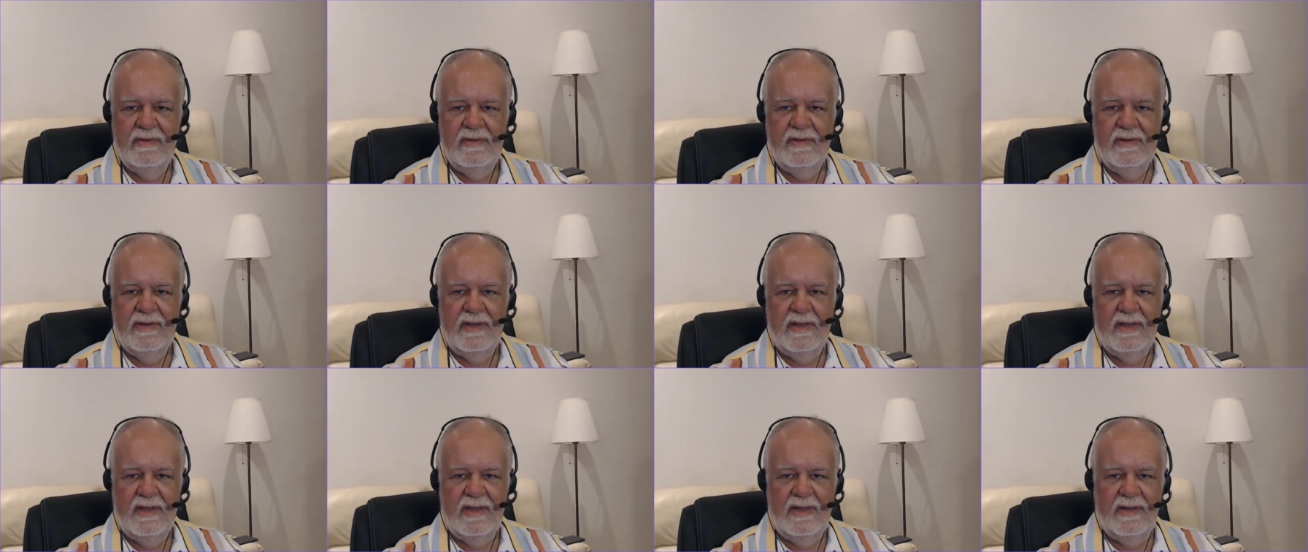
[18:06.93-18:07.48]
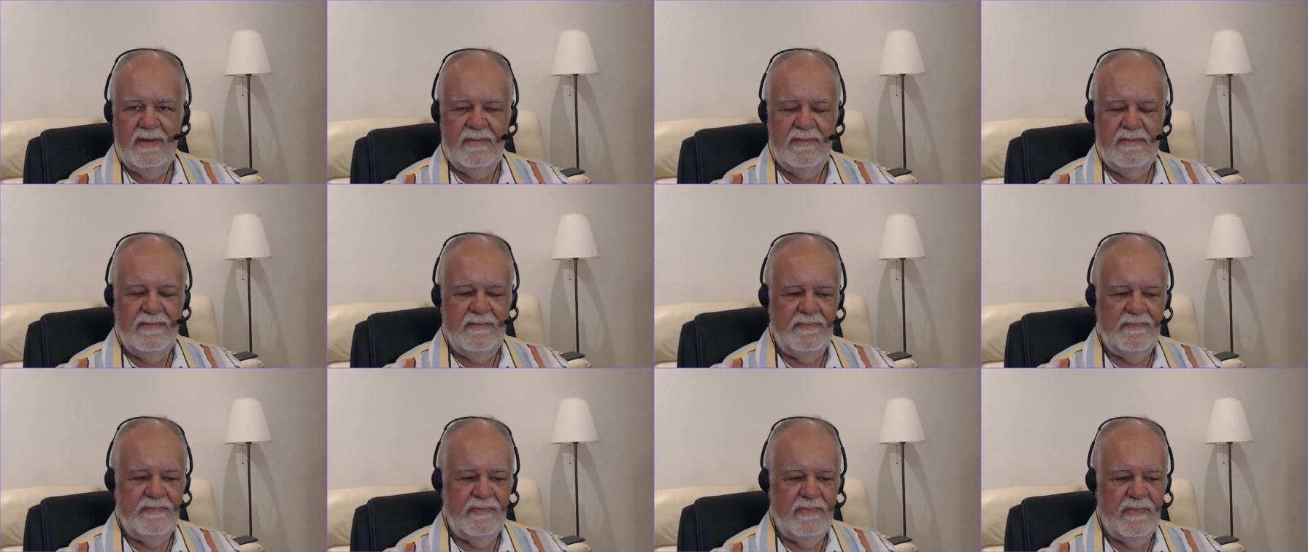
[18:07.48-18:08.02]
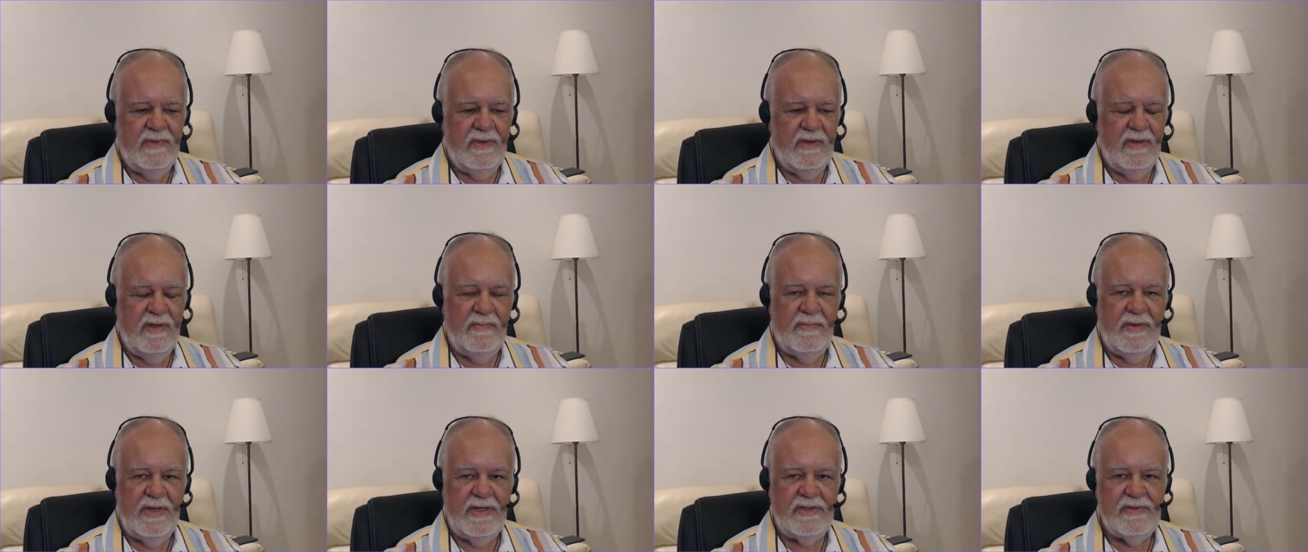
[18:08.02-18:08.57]
the
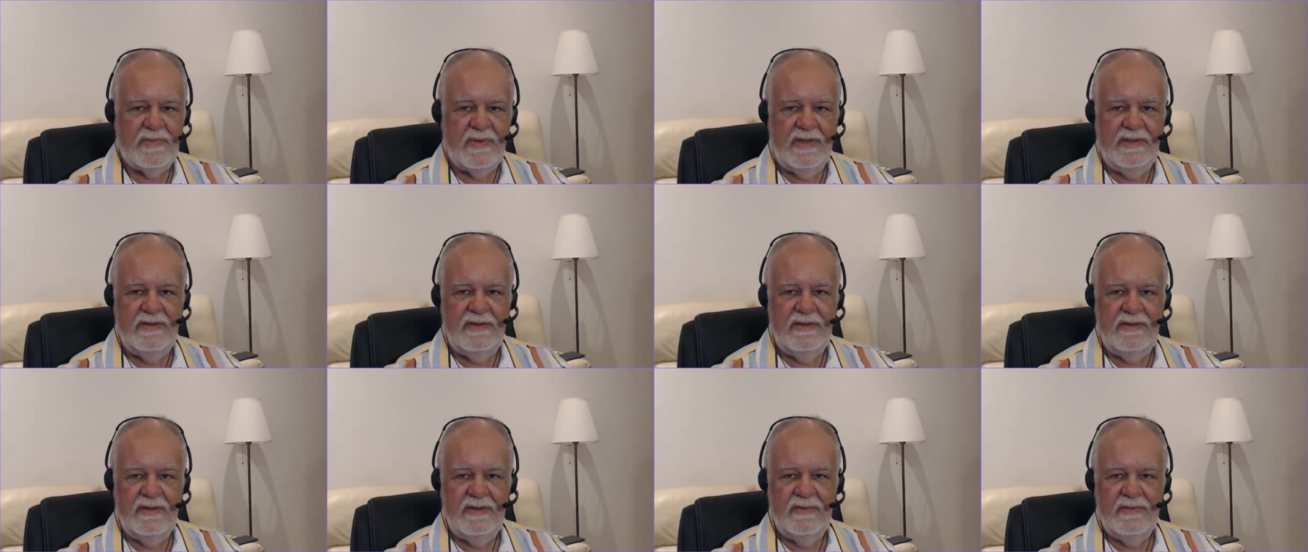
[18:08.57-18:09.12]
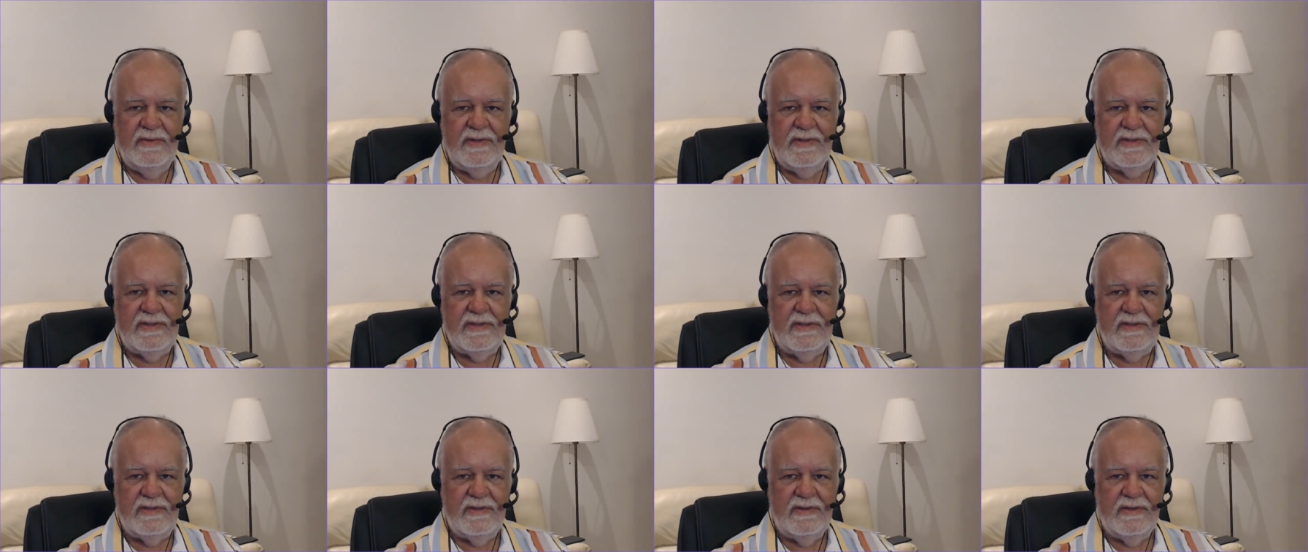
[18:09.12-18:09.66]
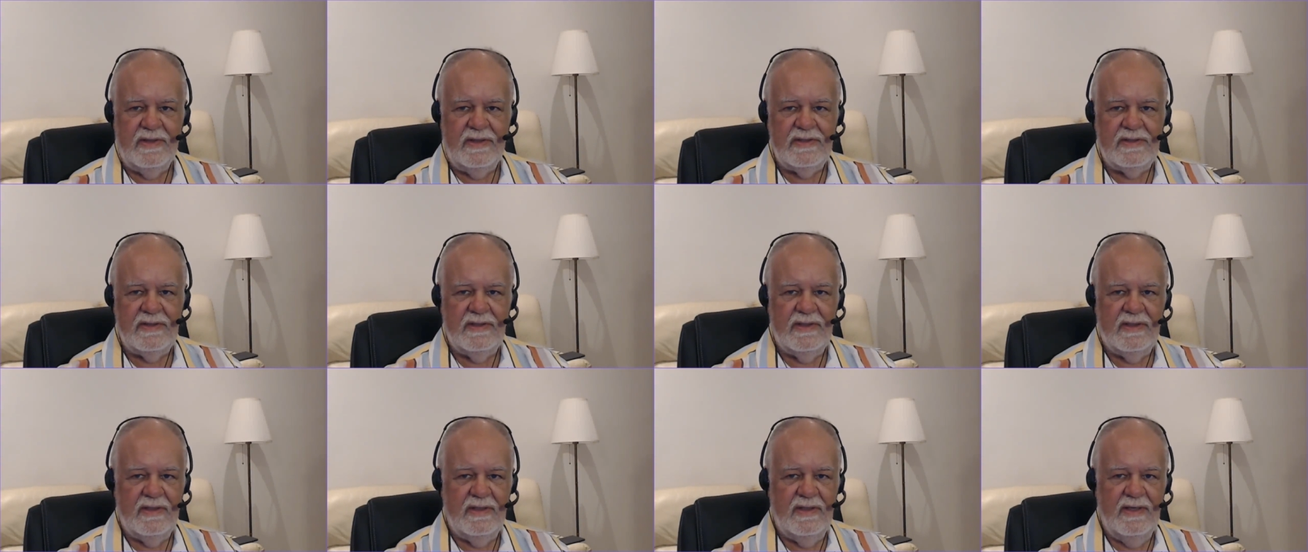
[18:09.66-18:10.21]
best way to deal with the situation.
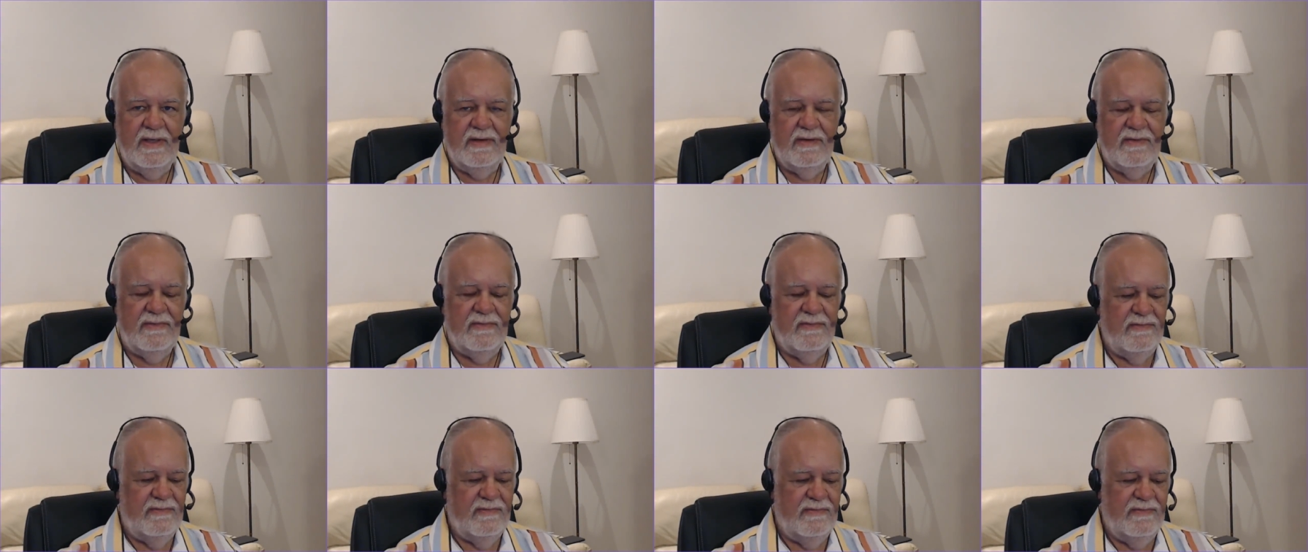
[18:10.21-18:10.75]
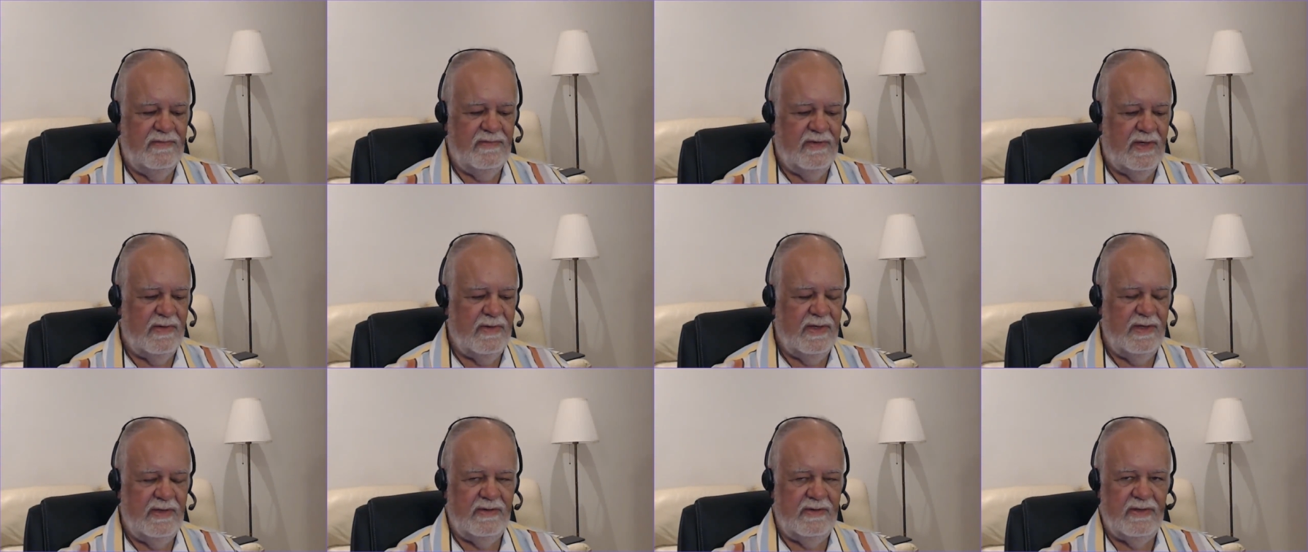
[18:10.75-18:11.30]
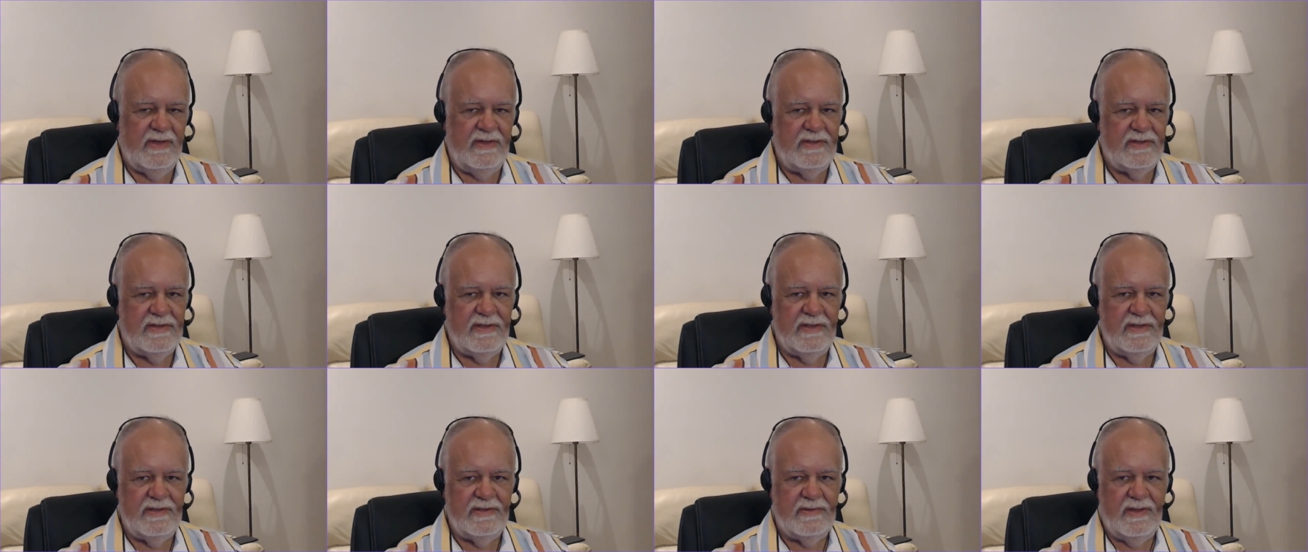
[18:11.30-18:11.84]
I had a very intense
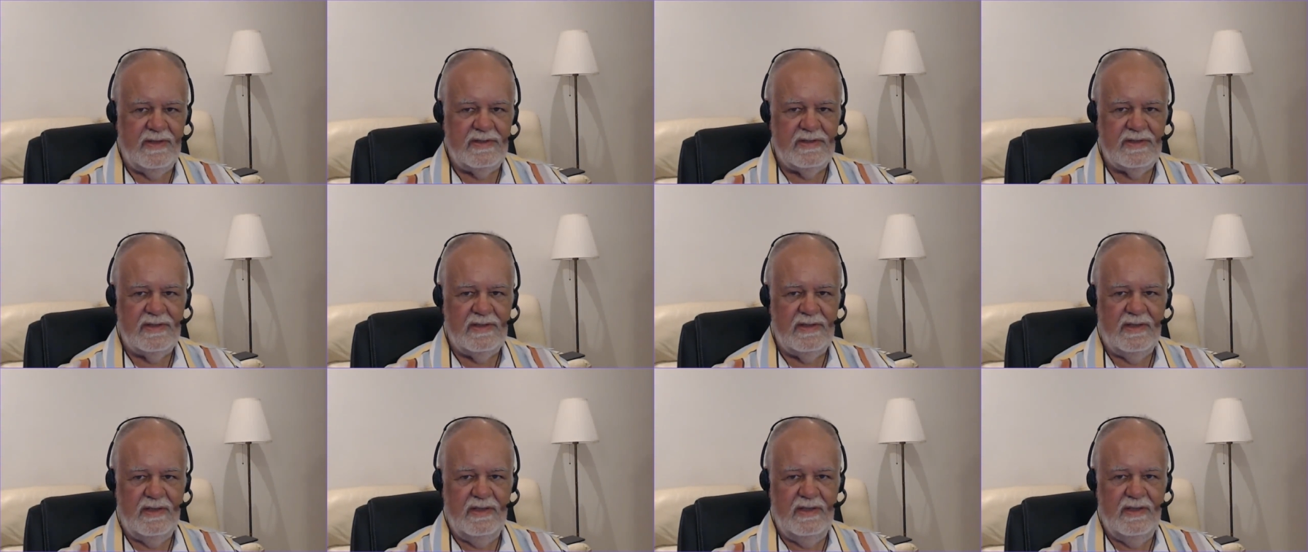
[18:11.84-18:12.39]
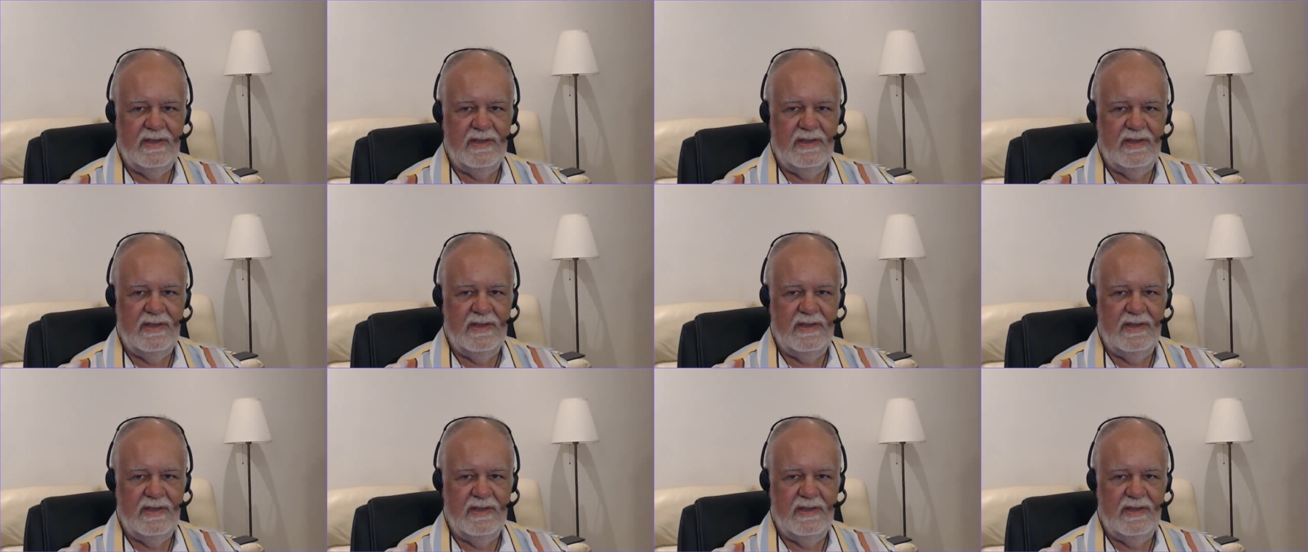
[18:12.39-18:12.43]
situation like